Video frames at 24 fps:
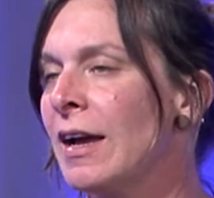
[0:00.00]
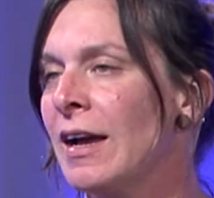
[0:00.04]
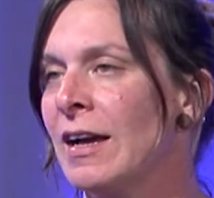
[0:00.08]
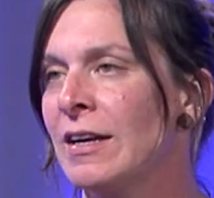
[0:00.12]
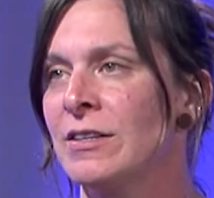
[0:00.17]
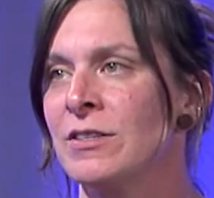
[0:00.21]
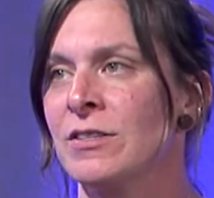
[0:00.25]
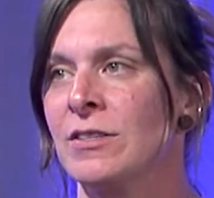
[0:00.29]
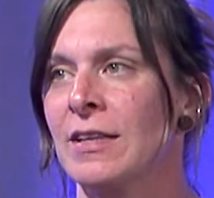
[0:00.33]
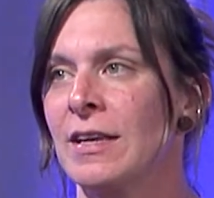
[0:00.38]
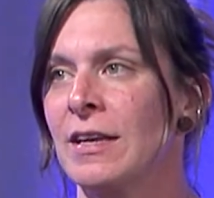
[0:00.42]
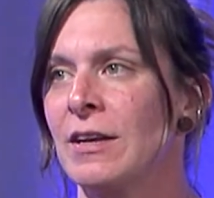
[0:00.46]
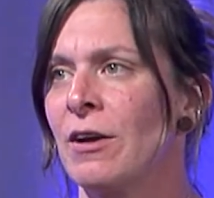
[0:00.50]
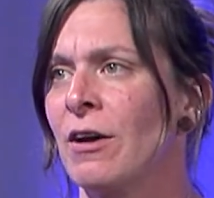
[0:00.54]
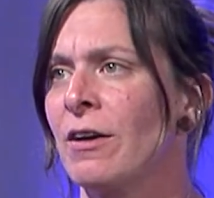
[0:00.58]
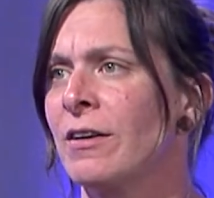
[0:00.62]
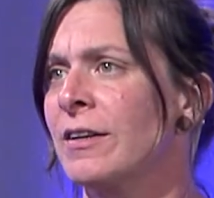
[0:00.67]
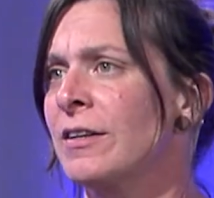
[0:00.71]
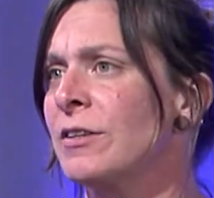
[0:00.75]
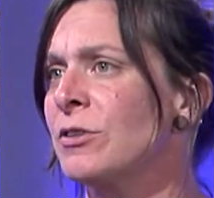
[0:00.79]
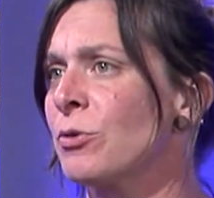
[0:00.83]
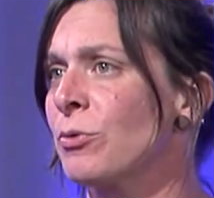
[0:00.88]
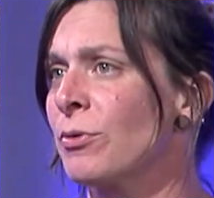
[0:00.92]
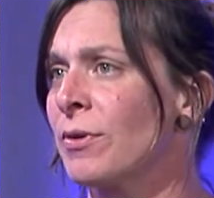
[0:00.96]
I just laid on
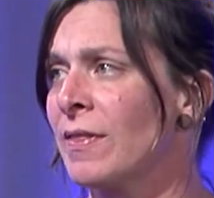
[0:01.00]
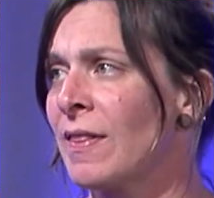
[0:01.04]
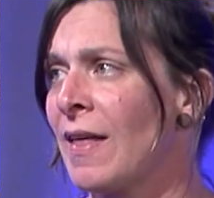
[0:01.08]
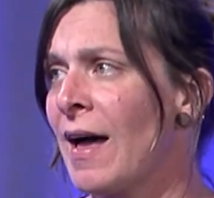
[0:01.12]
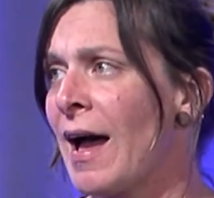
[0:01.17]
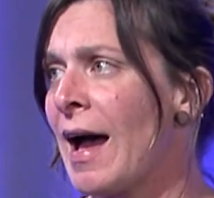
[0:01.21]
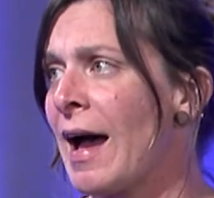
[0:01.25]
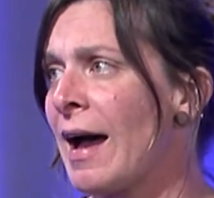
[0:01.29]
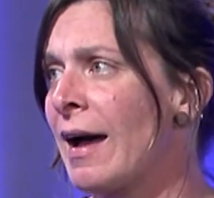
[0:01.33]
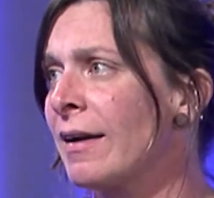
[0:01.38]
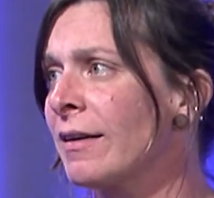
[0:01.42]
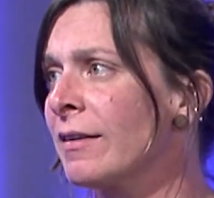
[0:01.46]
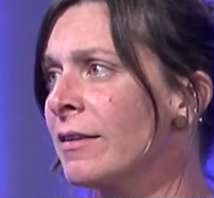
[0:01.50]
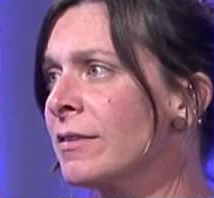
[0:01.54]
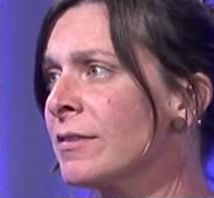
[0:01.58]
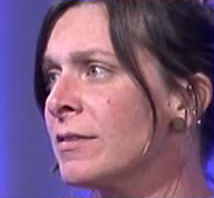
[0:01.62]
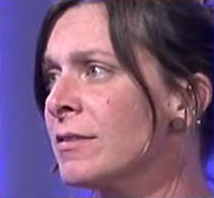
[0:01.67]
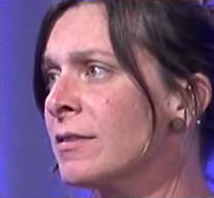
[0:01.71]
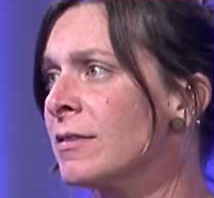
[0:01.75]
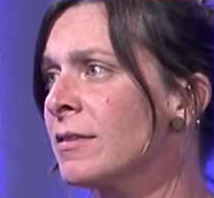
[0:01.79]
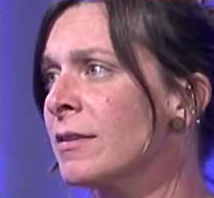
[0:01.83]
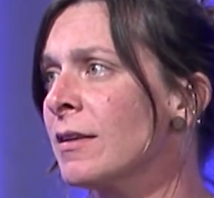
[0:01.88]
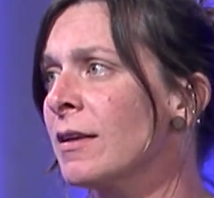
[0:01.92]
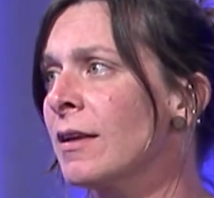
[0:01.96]
it to
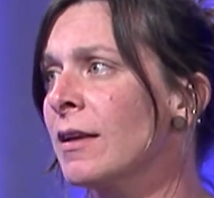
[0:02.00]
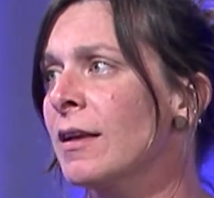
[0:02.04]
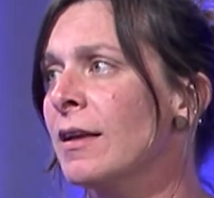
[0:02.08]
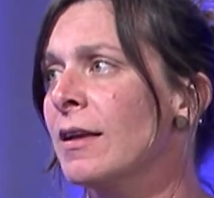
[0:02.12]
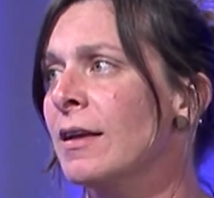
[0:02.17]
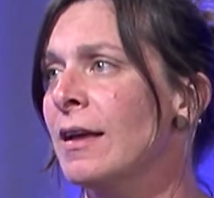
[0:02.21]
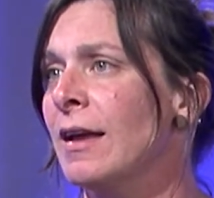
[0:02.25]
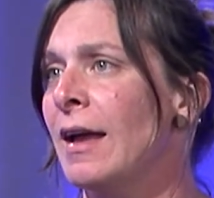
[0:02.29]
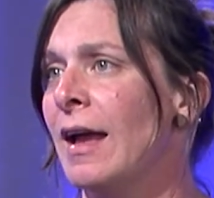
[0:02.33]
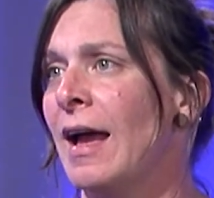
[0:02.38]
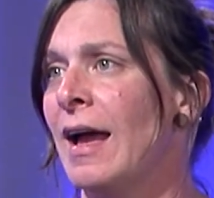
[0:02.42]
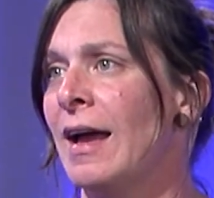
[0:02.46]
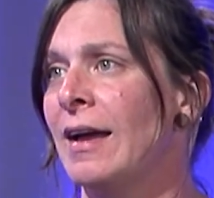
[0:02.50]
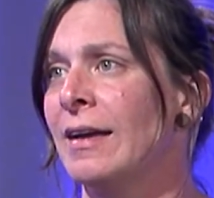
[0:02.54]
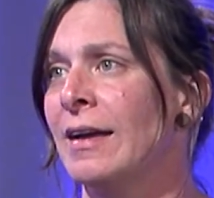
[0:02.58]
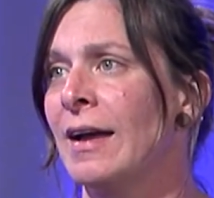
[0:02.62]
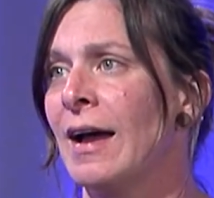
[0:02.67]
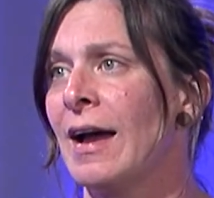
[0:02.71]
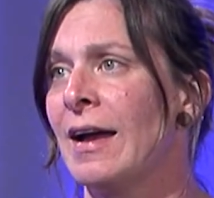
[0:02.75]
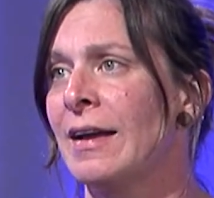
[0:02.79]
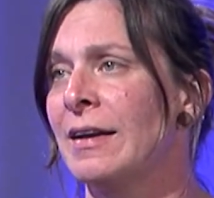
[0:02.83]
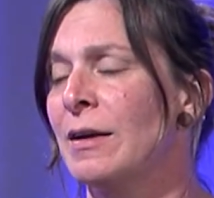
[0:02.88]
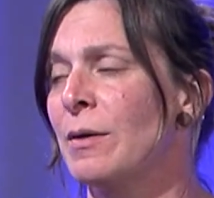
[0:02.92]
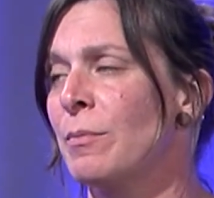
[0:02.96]
relax and
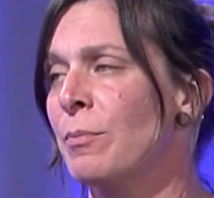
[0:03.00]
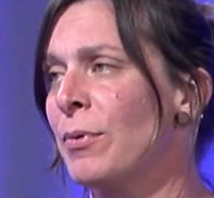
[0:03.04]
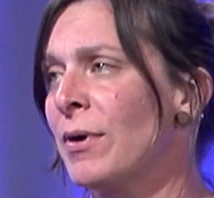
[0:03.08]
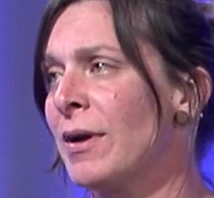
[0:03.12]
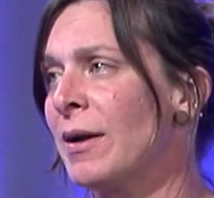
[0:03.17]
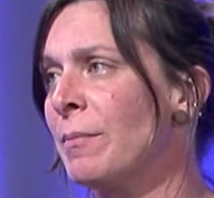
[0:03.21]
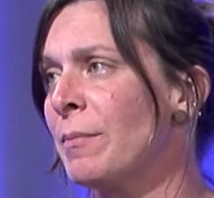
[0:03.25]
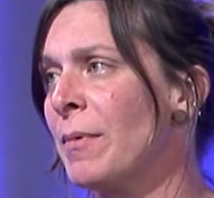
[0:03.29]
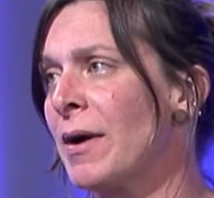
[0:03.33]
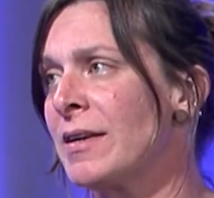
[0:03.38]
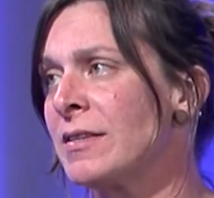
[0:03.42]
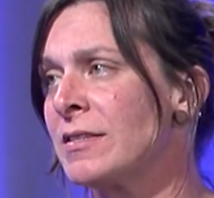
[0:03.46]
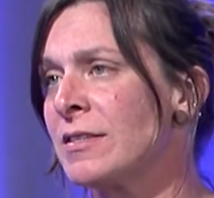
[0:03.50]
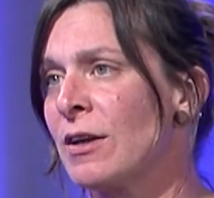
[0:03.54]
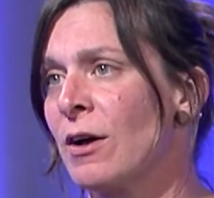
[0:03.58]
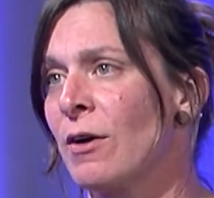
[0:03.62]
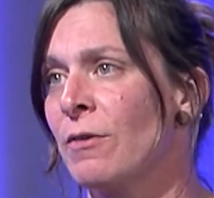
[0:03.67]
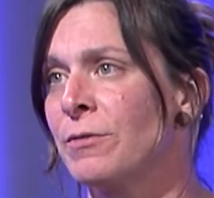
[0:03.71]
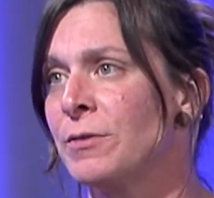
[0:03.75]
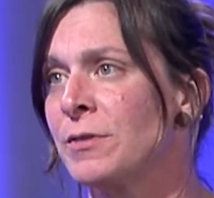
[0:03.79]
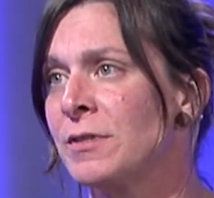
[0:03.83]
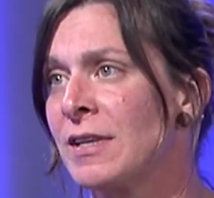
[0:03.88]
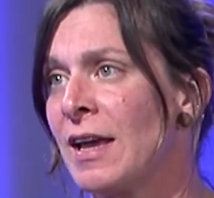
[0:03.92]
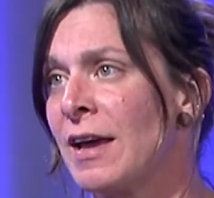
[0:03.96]
kind of bring
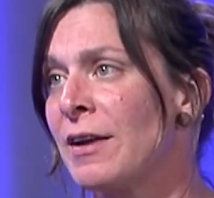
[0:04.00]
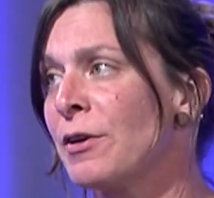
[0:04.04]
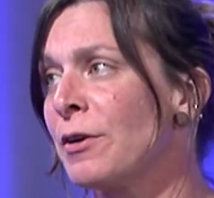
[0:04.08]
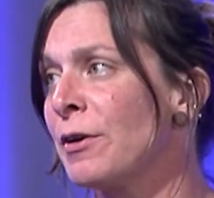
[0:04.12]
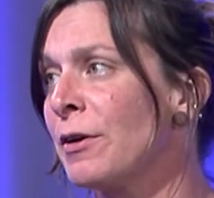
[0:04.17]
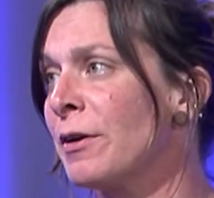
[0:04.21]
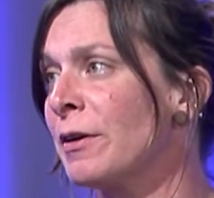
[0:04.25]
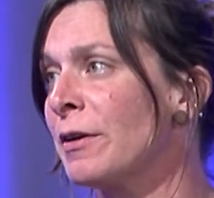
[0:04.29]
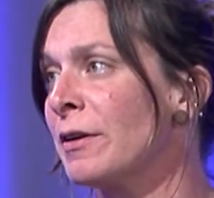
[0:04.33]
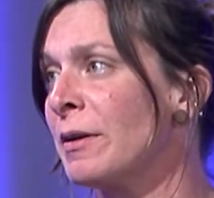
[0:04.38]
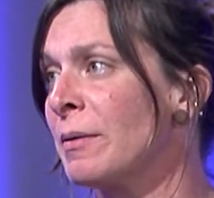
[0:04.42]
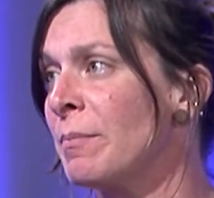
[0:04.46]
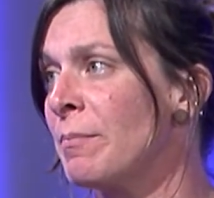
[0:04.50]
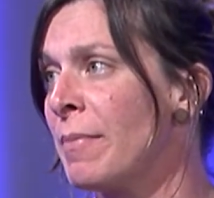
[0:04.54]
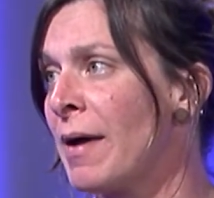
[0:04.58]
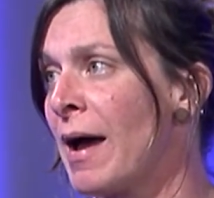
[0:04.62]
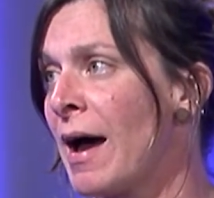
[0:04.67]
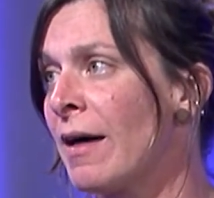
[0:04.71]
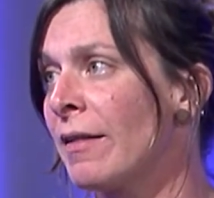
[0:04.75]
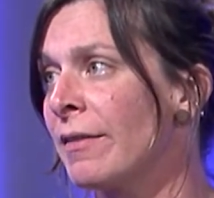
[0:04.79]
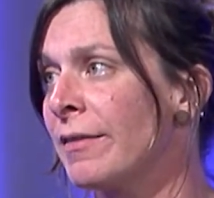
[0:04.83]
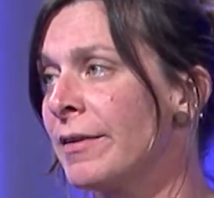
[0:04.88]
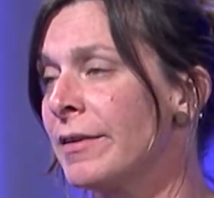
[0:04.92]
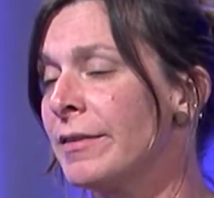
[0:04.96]
myself centered and
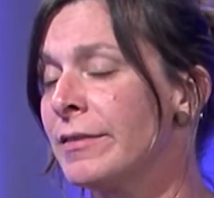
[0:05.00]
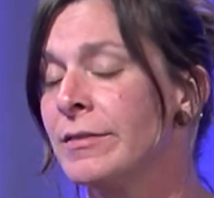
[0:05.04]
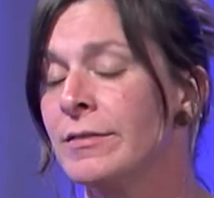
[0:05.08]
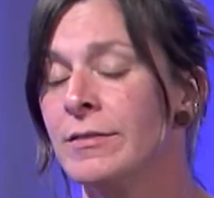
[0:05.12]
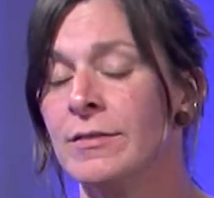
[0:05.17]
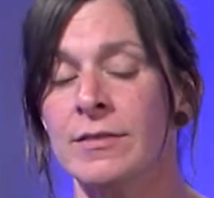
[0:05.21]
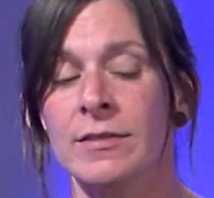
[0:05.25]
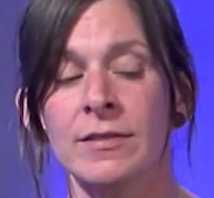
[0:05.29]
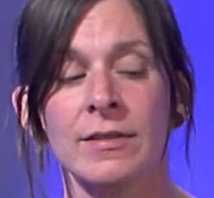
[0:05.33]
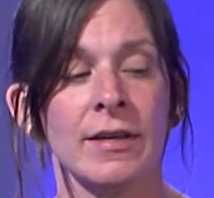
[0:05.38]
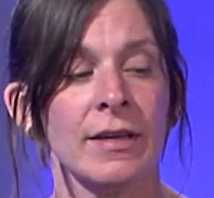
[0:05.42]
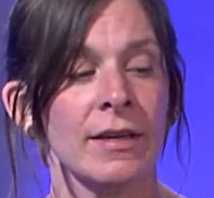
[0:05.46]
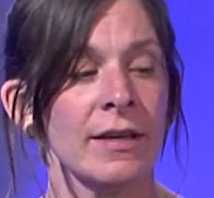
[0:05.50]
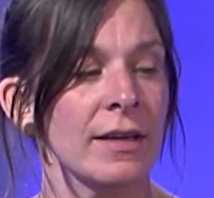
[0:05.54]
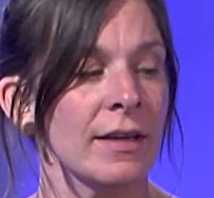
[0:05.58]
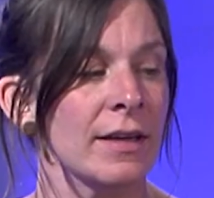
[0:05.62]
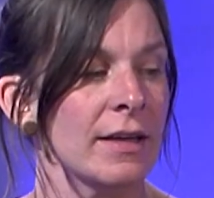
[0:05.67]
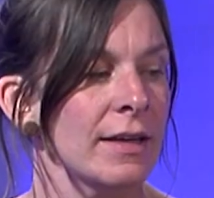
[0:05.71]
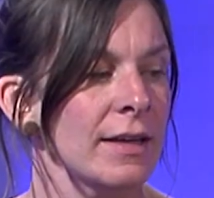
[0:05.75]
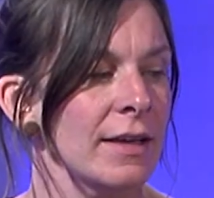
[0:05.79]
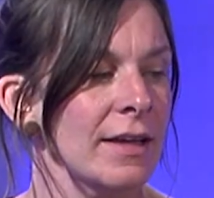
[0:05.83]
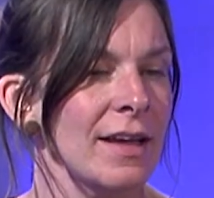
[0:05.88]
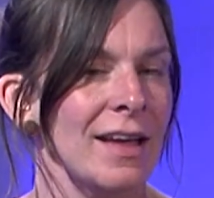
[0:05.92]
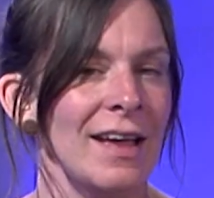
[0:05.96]
balanced.
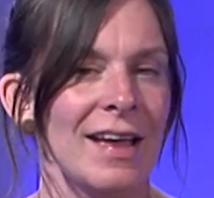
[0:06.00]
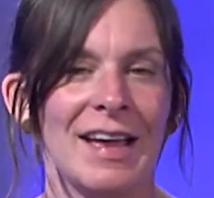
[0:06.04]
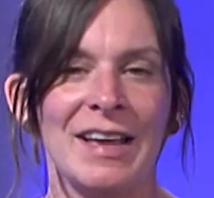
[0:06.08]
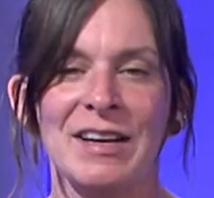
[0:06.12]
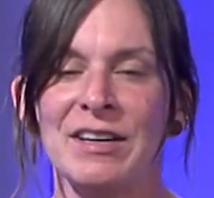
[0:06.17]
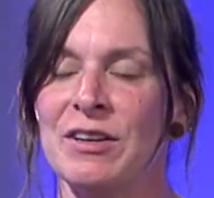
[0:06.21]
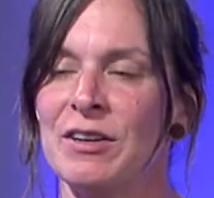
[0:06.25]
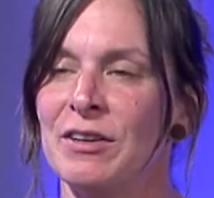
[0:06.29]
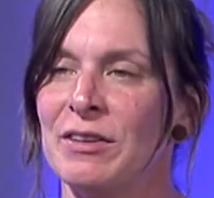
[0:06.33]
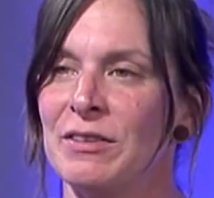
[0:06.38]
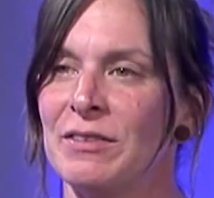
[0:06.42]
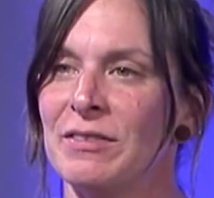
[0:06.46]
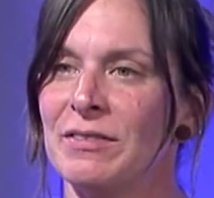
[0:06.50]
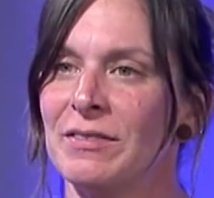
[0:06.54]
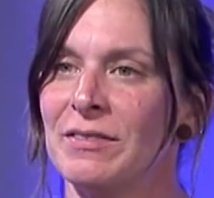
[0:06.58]
And